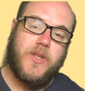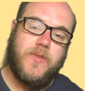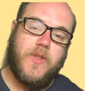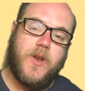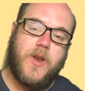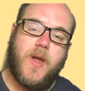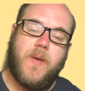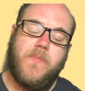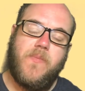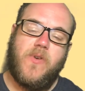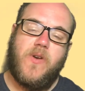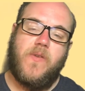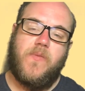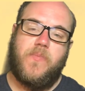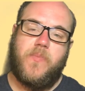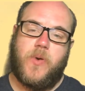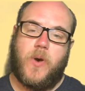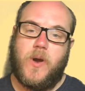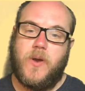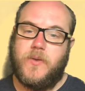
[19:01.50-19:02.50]
the number of
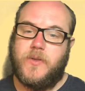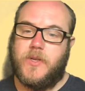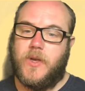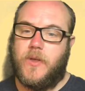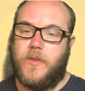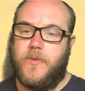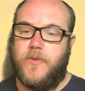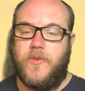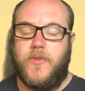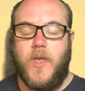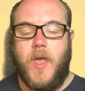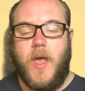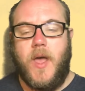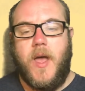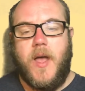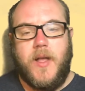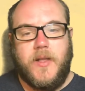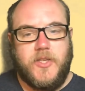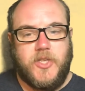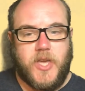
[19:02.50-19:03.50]
protons
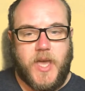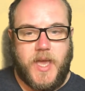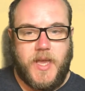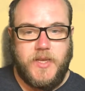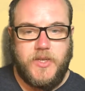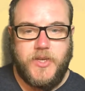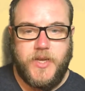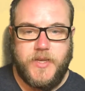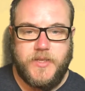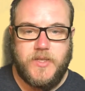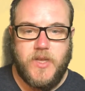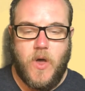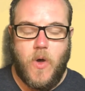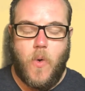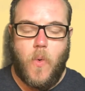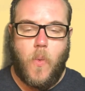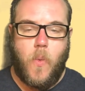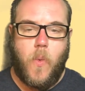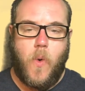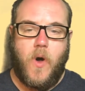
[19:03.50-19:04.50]
changes
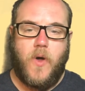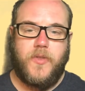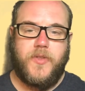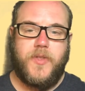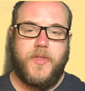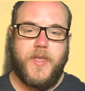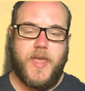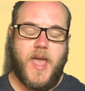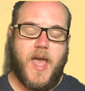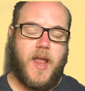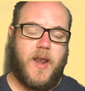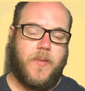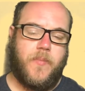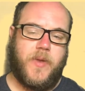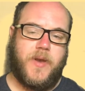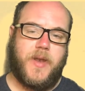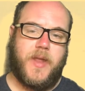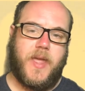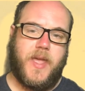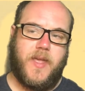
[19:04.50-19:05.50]
what the
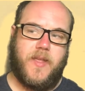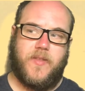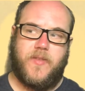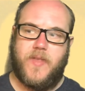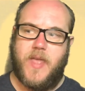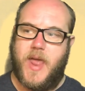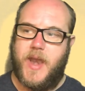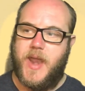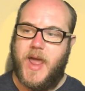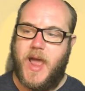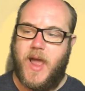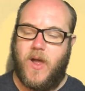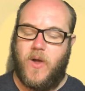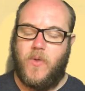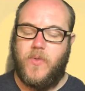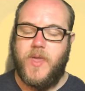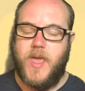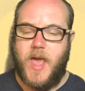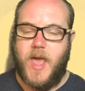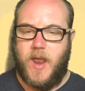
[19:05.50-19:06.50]
element is and how
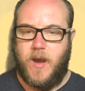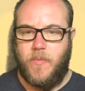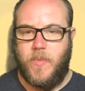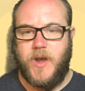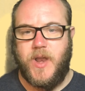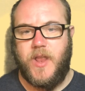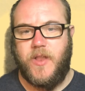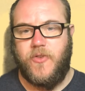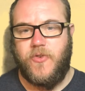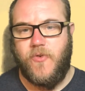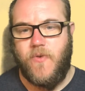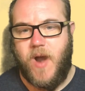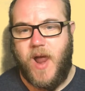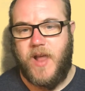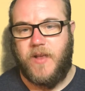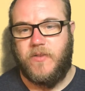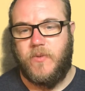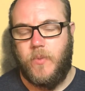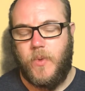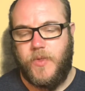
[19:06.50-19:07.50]
the element
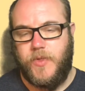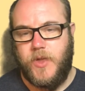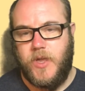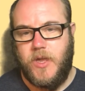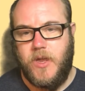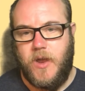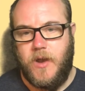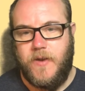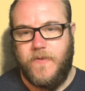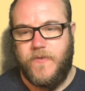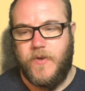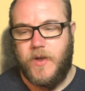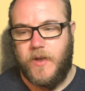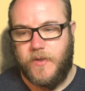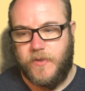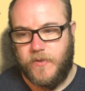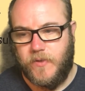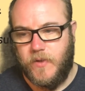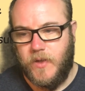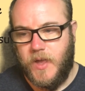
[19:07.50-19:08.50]
interacts with the
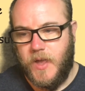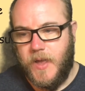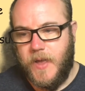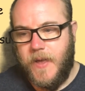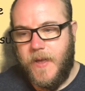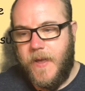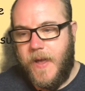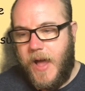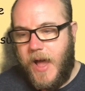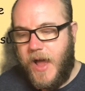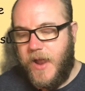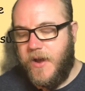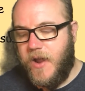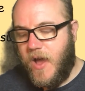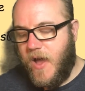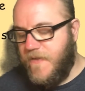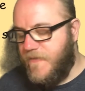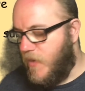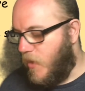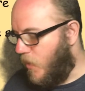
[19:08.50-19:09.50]
universe. And
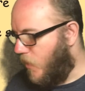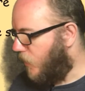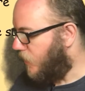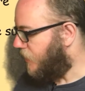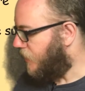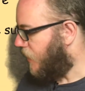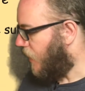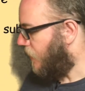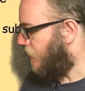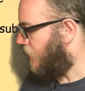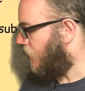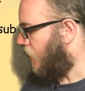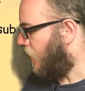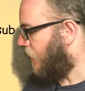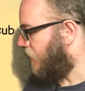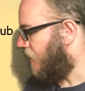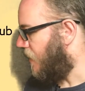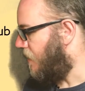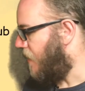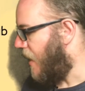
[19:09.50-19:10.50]
I've also
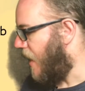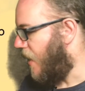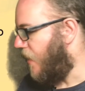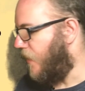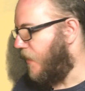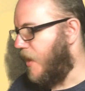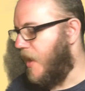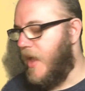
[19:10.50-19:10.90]
talked about